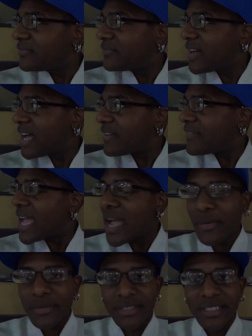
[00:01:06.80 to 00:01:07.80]
five
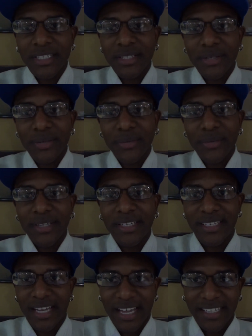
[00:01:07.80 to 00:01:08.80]
hours ago,
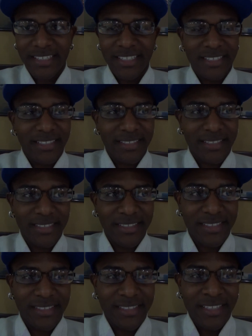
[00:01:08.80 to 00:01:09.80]
and I didn't
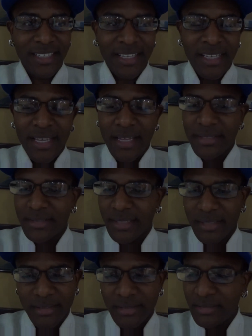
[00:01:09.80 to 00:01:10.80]
because I was
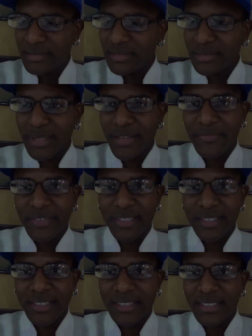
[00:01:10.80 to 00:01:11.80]
like, oh, I'm not
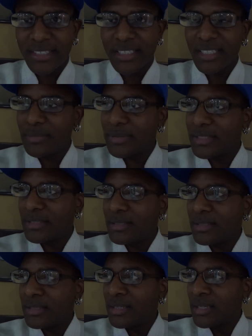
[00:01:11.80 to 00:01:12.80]
feeling it. It could have been,
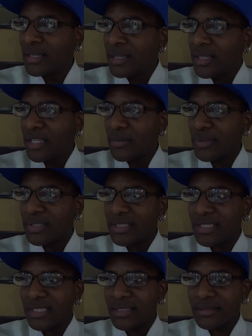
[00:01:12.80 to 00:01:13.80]
and it
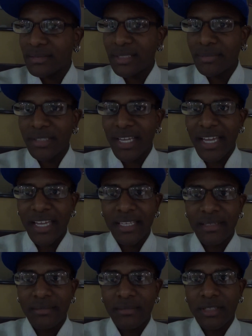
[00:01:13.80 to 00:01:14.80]
wasn't like something I
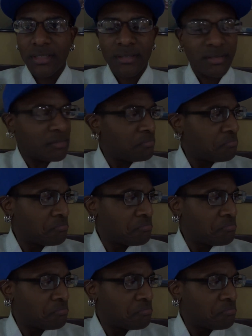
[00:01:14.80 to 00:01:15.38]
ate because